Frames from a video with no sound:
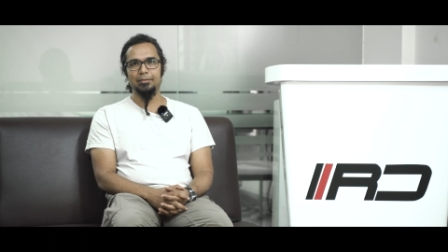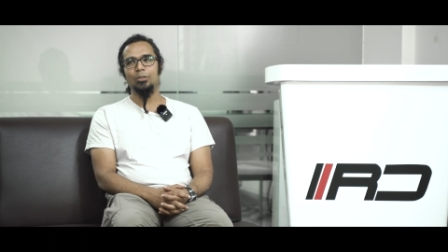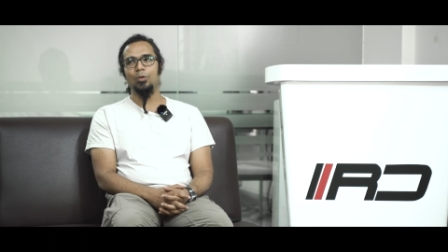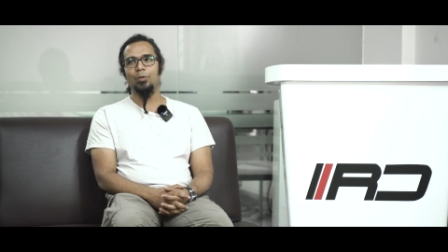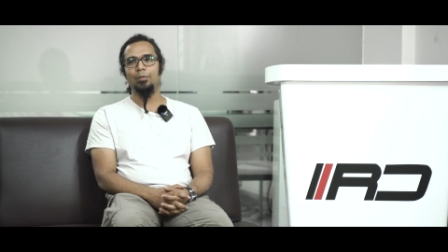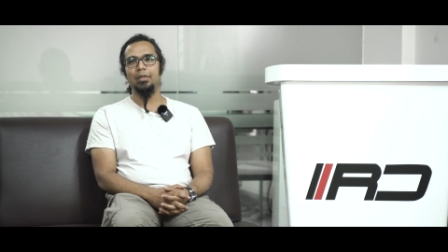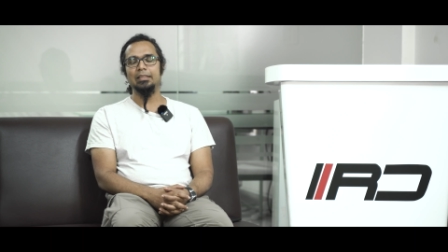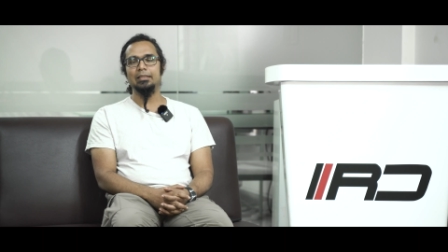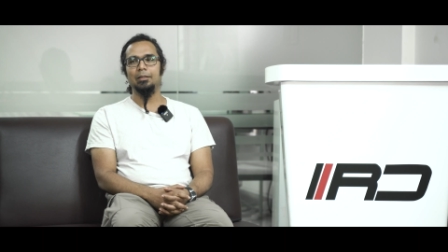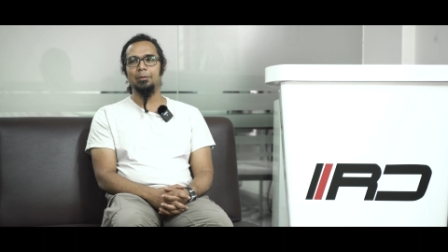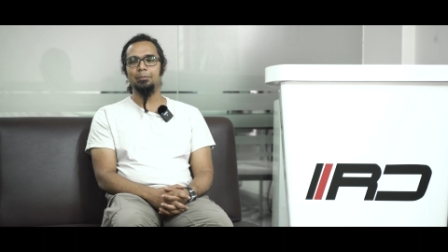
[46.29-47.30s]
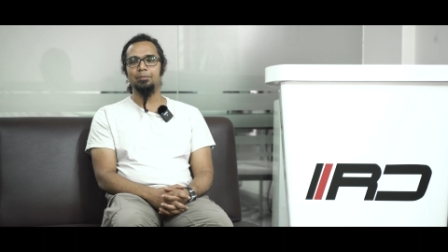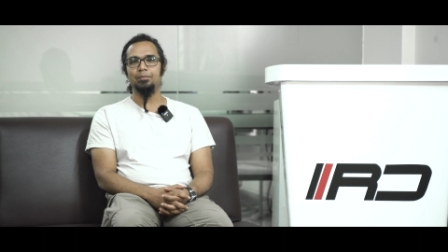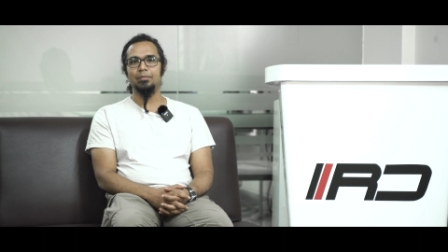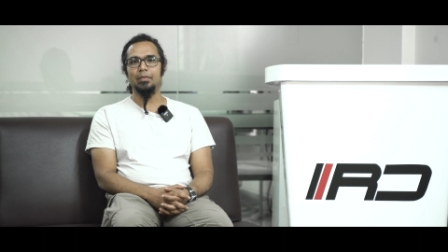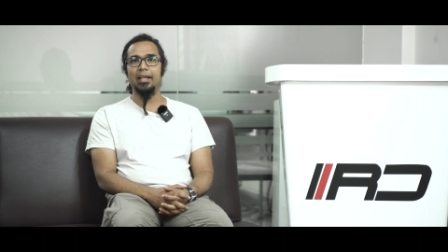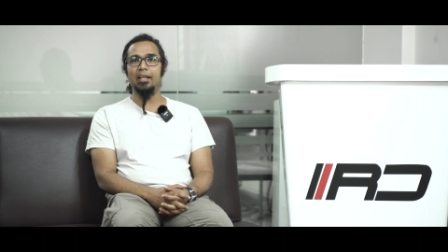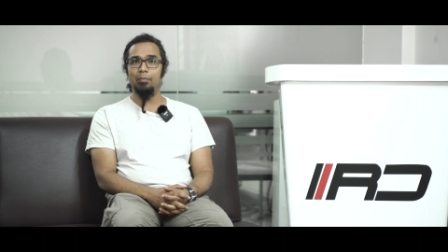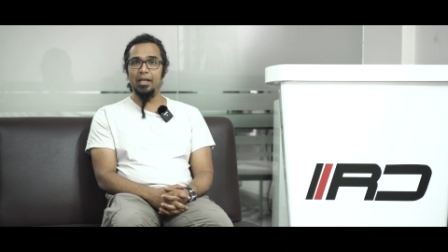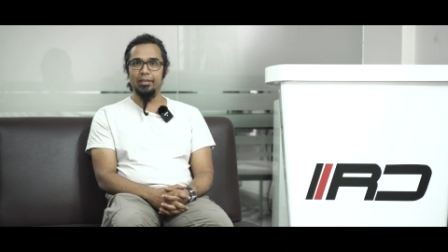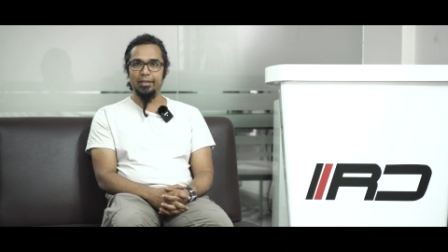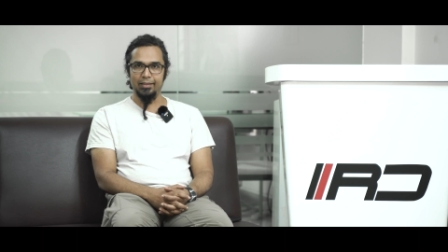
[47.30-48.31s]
So it's again made in